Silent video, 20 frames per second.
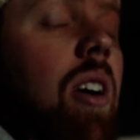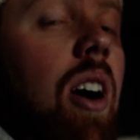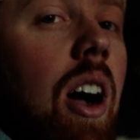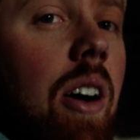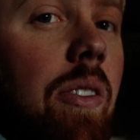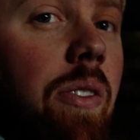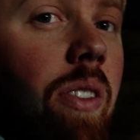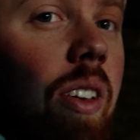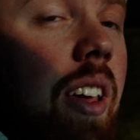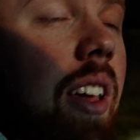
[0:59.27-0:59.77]

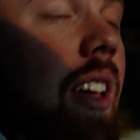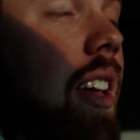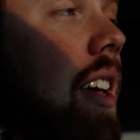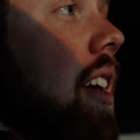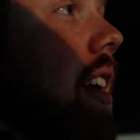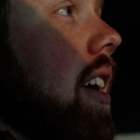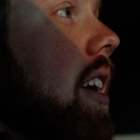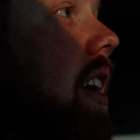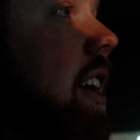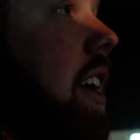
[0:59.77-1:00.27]
coffee.
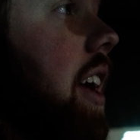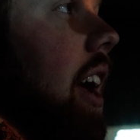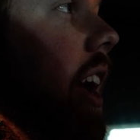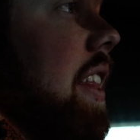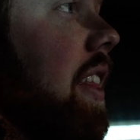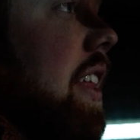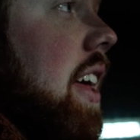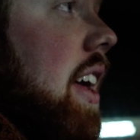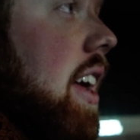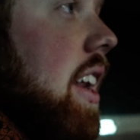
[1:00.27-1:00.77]

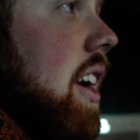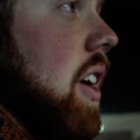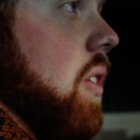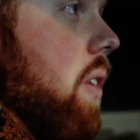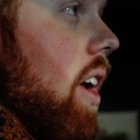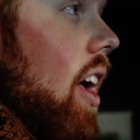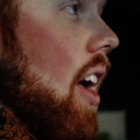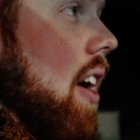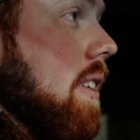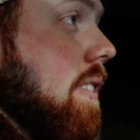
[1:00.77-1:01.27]
And then
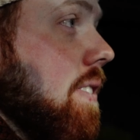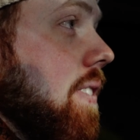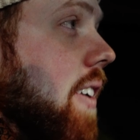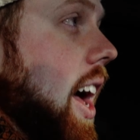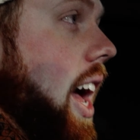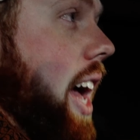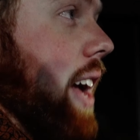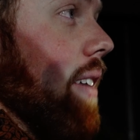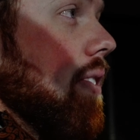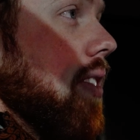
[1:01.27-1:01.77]
around
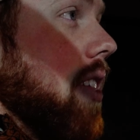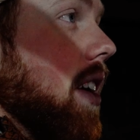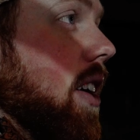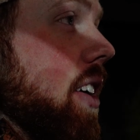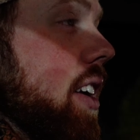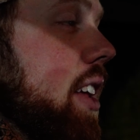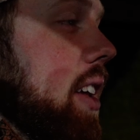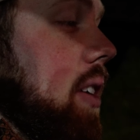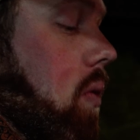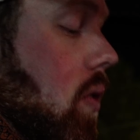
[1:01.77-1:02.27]

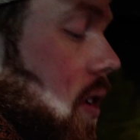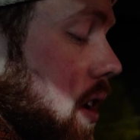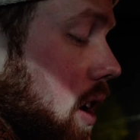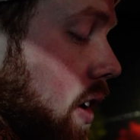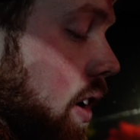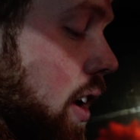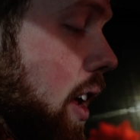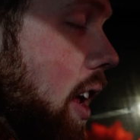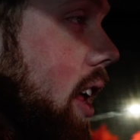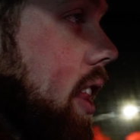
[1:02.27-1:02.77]
5.30, we
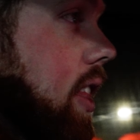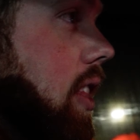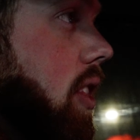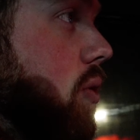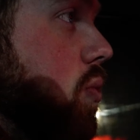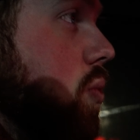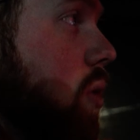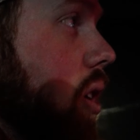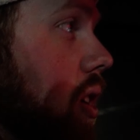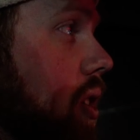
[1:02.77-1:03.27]
are hitting
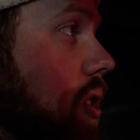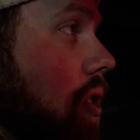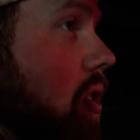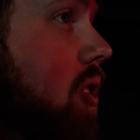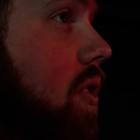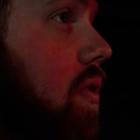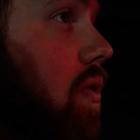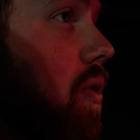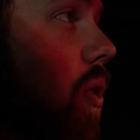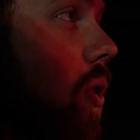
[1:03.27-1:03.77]
the
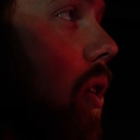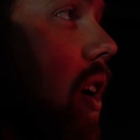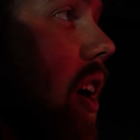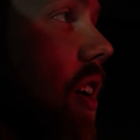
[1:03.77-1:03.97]
road for